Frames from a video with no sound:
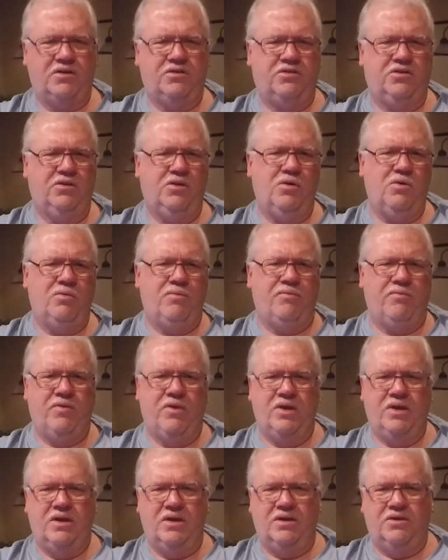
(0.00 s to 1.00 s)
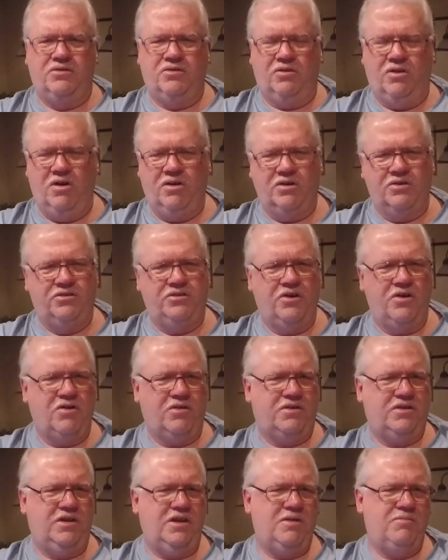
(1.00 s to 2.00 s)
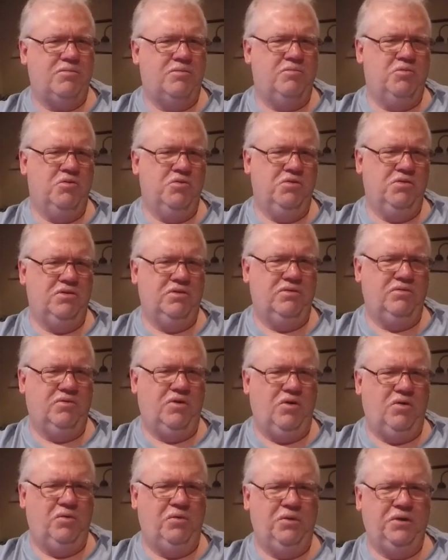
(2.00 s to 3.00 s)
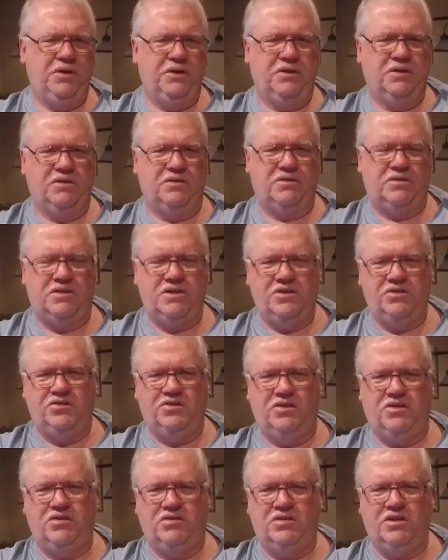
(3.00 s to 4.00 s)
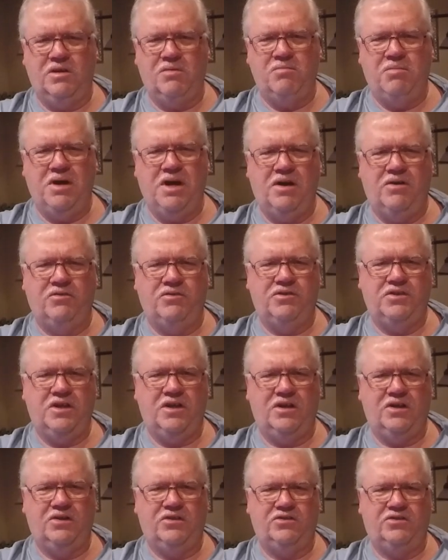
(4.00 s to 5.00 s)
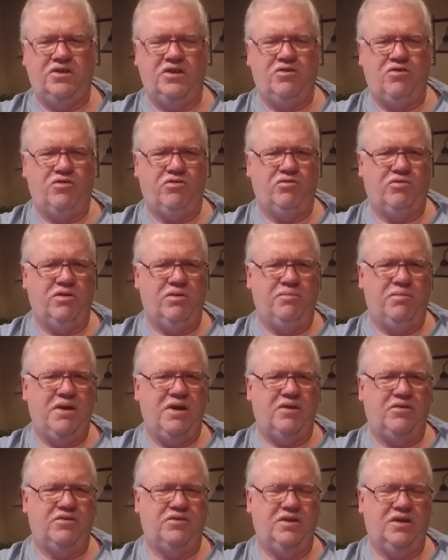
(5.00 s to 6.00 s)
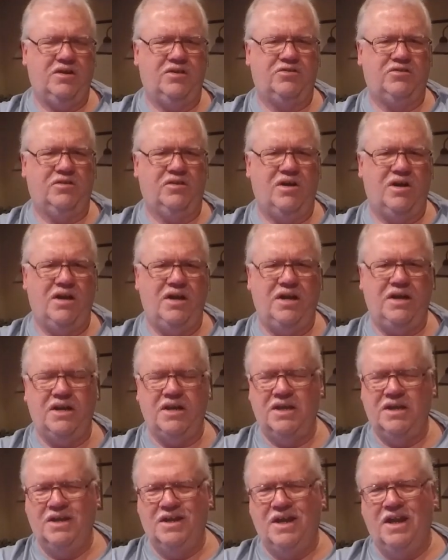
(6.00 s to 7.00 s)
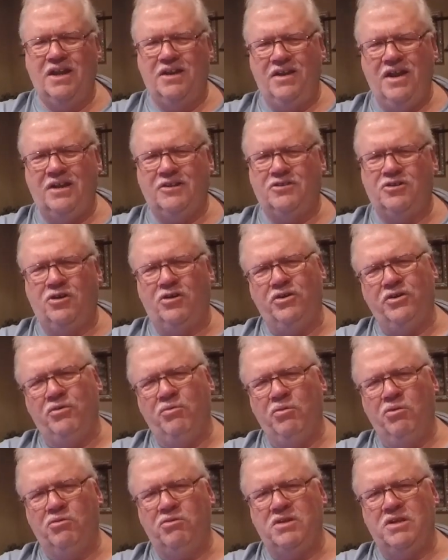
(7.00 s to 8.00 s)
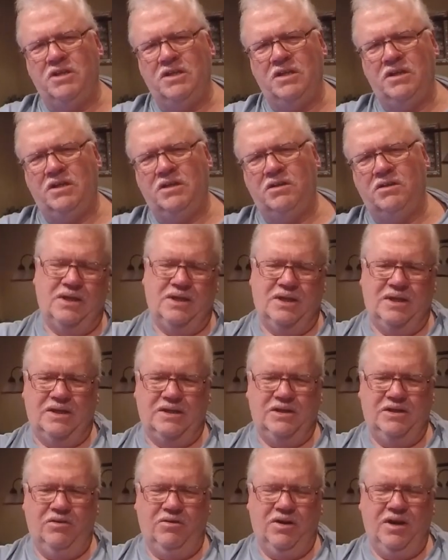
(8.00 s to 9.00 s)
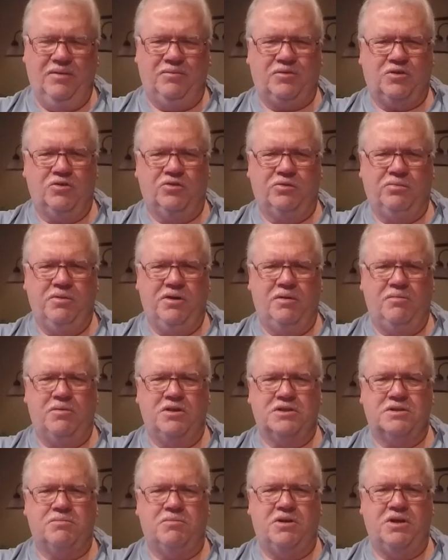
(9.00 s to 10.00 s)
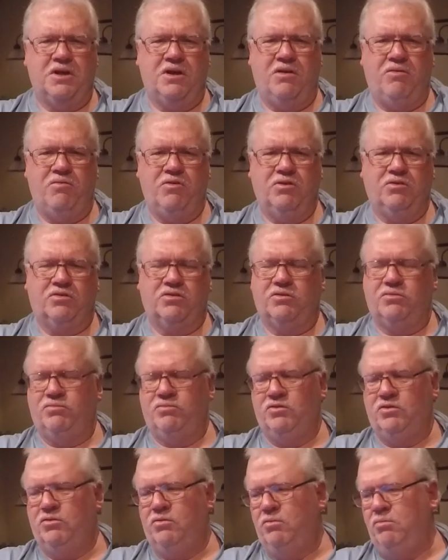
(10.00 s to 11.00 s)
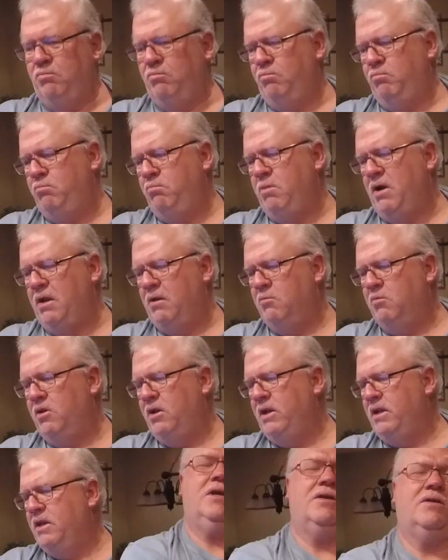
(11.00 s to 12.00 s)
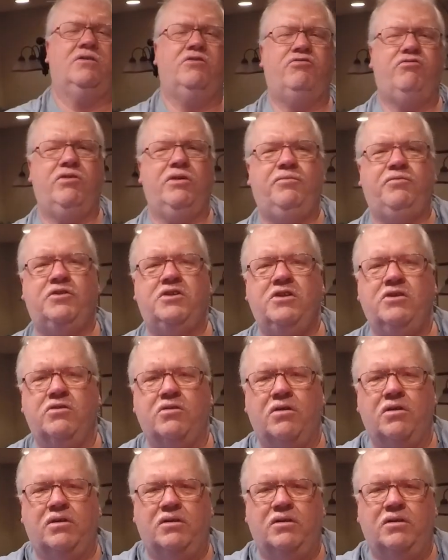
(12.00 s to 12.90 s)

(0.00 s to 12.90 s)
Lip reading: So long as they're capable of holding a decent 10-pound test, 10 or 12-pound test line, that's all you really need. You don't have to go spend a bunch of money on reels. Bottom line. Drift gear.